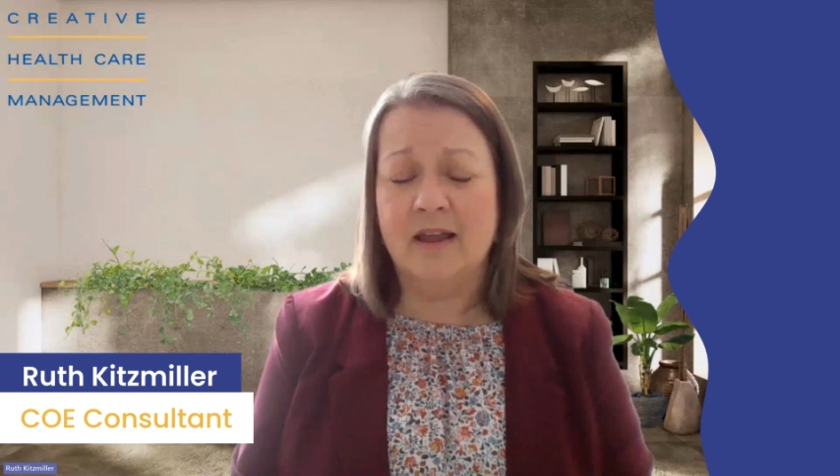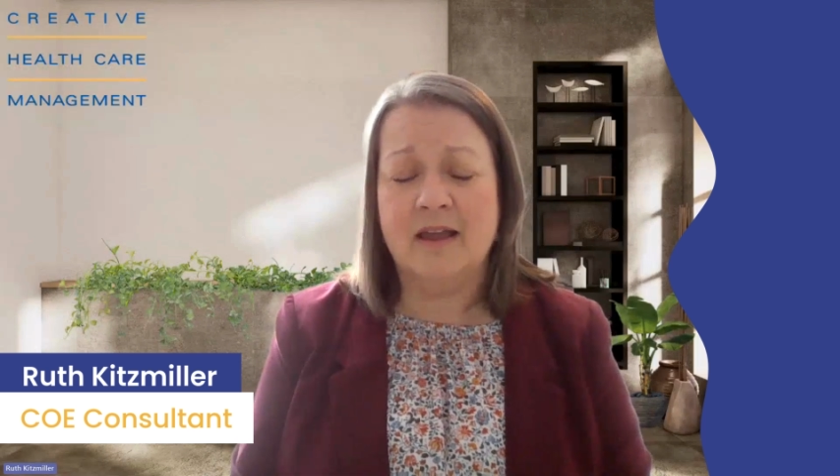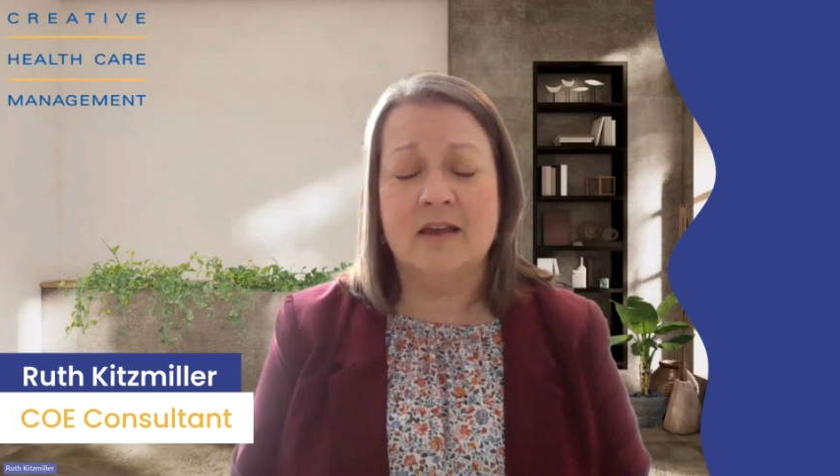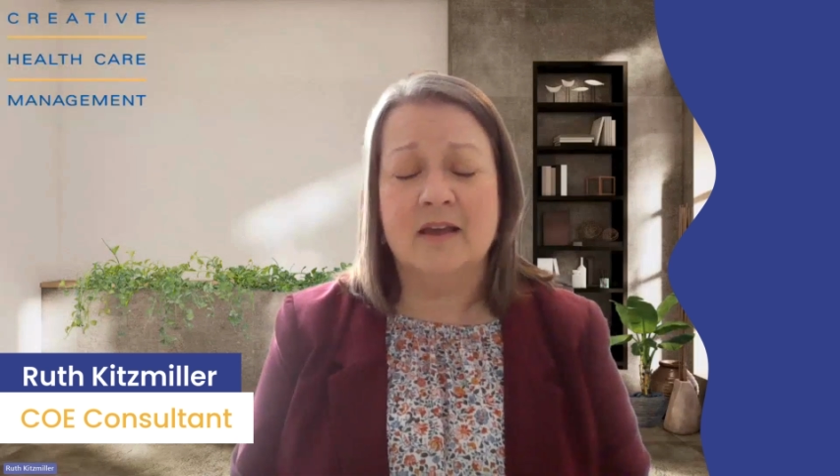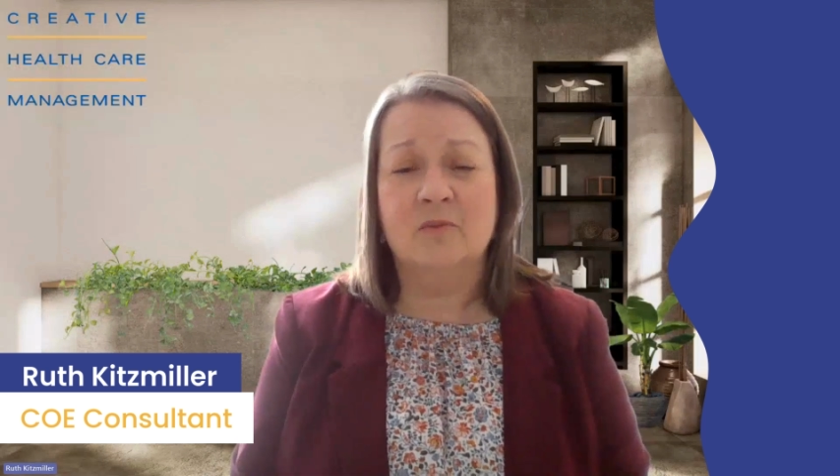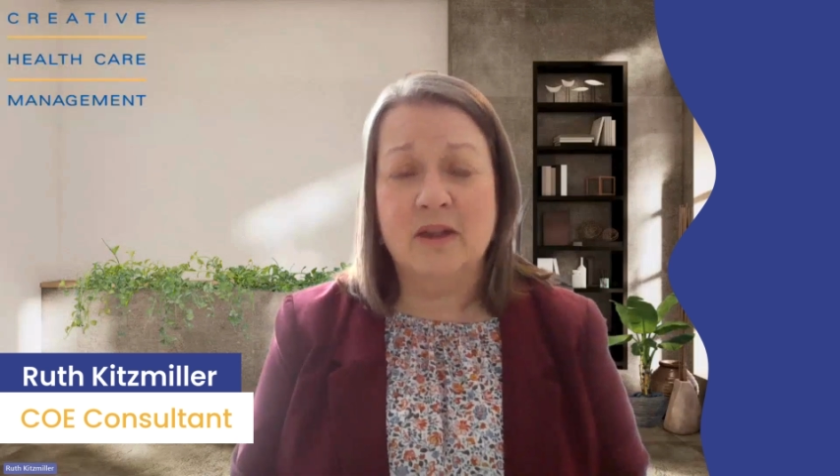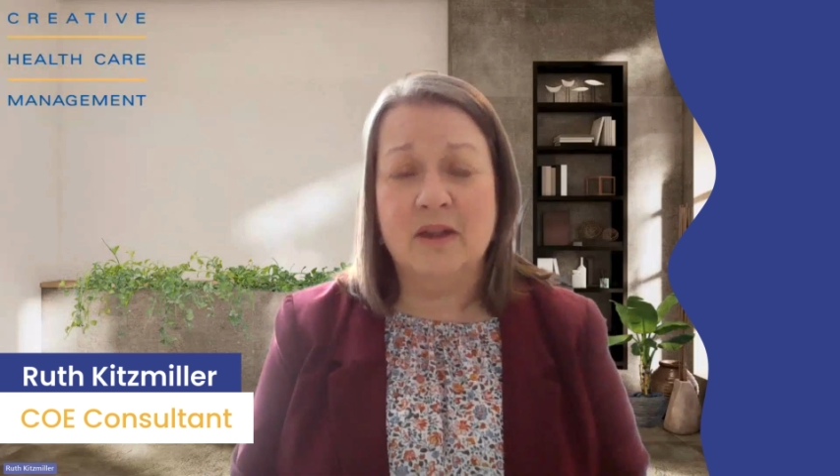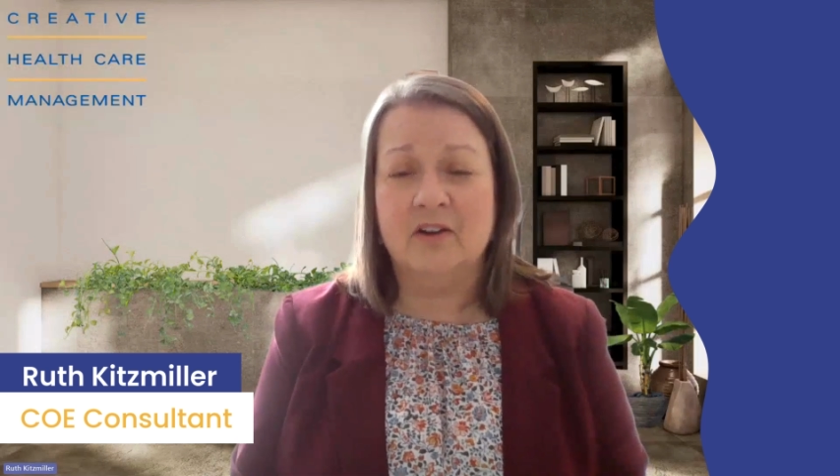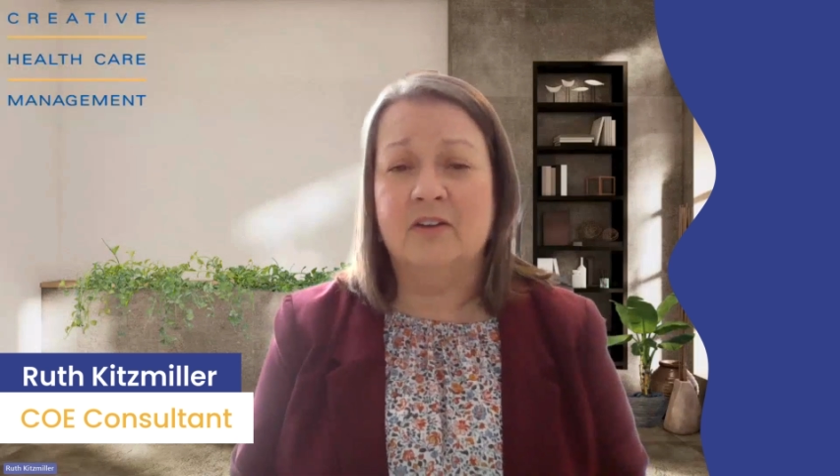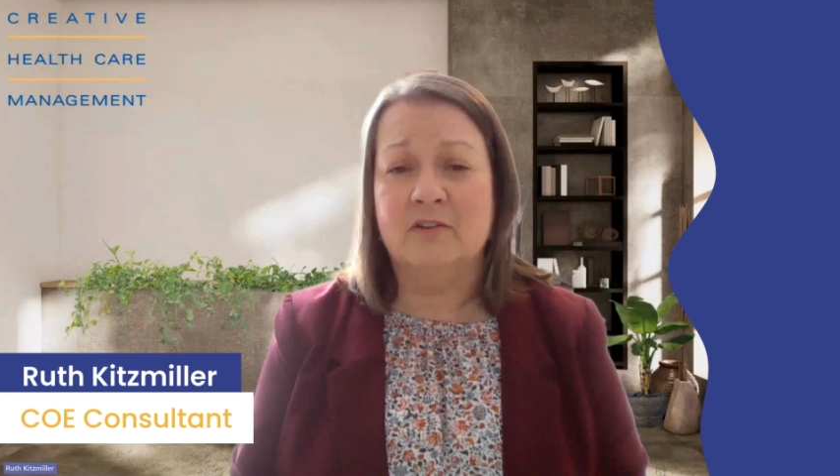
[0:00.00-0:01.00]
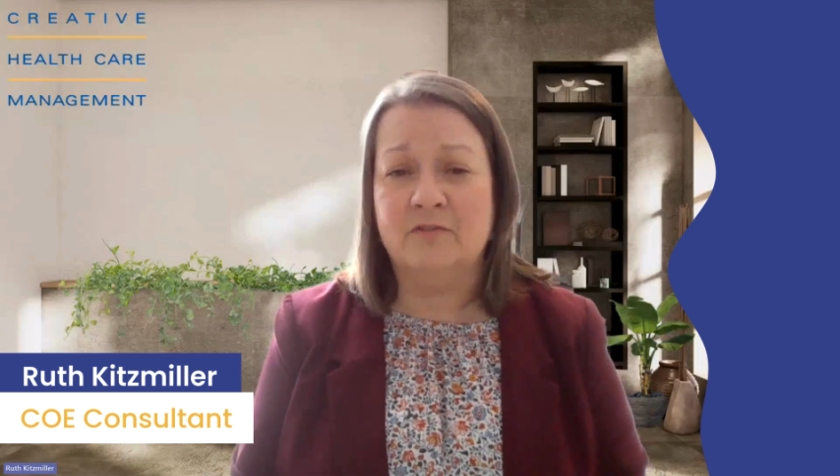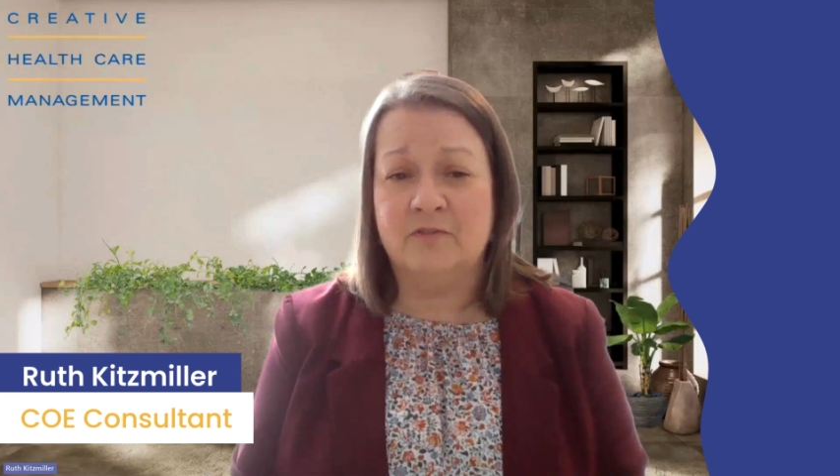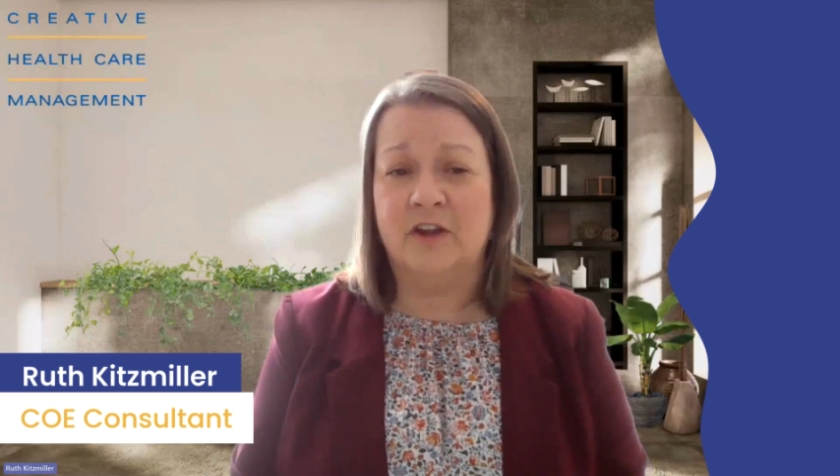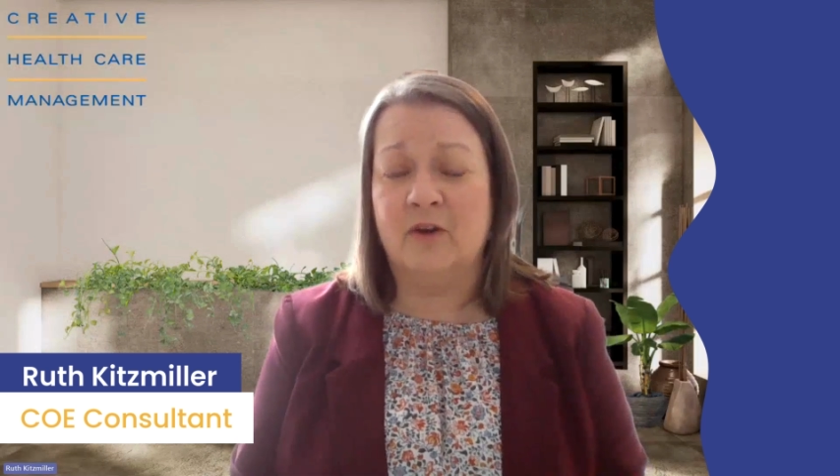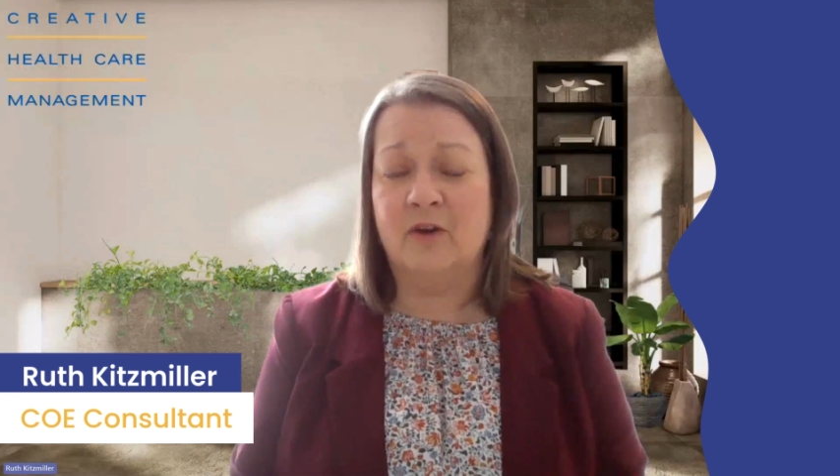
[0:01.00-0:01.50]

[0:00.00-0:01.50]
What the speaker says: and we are going to figure